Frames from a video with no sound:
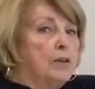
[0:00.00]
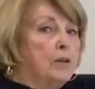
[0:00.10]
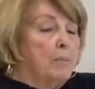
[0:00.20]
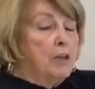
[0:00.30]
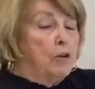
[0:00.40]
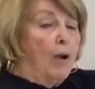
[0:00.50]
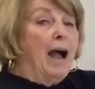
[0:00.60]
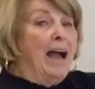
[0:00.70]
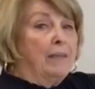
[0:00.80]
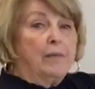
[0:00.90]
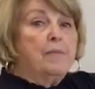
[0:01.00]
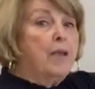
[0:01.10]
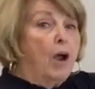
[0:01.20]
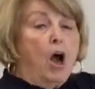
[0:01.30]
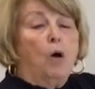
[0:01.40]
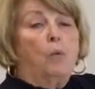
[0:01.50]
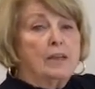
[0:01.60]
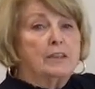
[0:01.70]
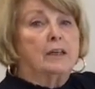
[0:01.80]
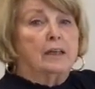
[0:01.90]
to be your height, and they're
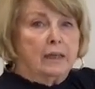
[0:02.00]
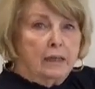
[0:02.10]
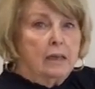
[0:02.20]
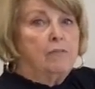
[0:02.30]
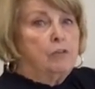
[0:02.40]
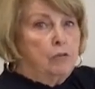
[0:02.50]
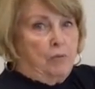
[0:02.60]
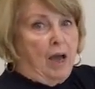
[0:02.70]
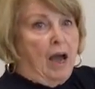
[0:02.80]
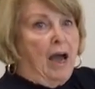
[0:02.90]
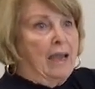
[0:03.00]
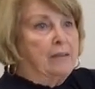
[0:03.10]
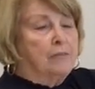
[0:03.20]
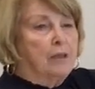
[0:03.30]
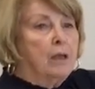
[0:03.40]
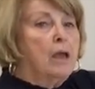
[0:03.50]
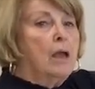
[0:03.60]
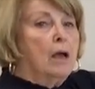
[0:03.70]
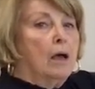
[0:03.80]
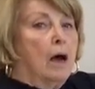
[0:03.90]
always going to give you the height.
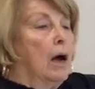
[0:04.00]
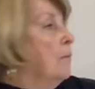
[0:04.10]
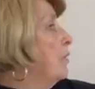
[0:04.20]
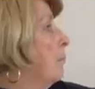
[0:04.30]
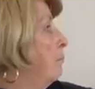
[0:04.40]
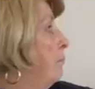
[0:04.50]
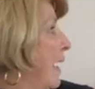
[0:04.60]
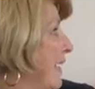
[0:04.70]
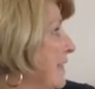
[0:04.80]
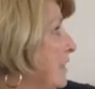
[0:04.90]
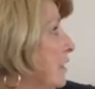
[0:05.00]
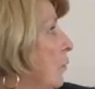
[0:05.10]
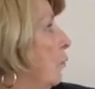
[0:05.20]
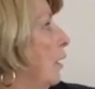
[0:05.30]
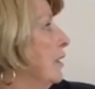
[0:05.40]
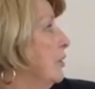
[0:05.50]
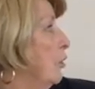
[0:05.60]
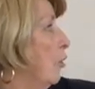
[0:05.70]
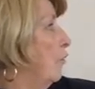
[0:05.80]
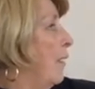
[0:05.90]
The base will
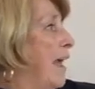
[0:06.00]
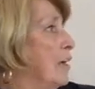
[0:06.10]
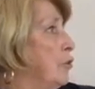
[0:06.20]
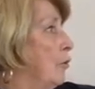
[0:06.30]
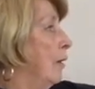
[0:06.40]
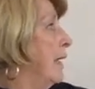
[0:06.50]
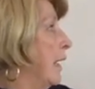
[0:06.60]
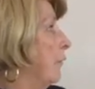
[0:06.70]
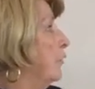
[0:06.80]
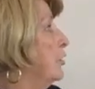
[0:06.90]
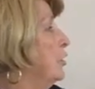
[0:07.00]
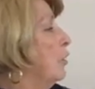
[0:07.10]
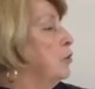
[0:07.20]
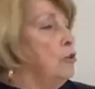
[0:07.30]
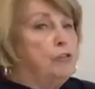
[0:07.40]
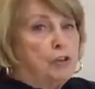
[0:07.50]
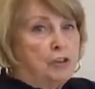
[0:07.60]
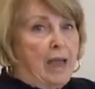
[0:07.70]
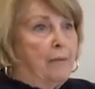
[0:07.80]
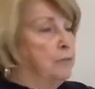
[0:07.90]
serve as your length. So you
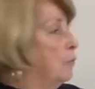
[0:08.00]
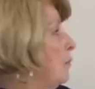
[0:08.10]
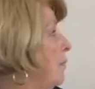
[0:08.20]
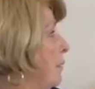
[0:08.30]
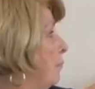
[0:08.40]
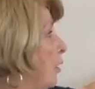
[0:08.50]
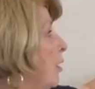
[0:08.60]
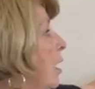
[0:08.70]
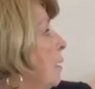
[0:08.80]
just have to remember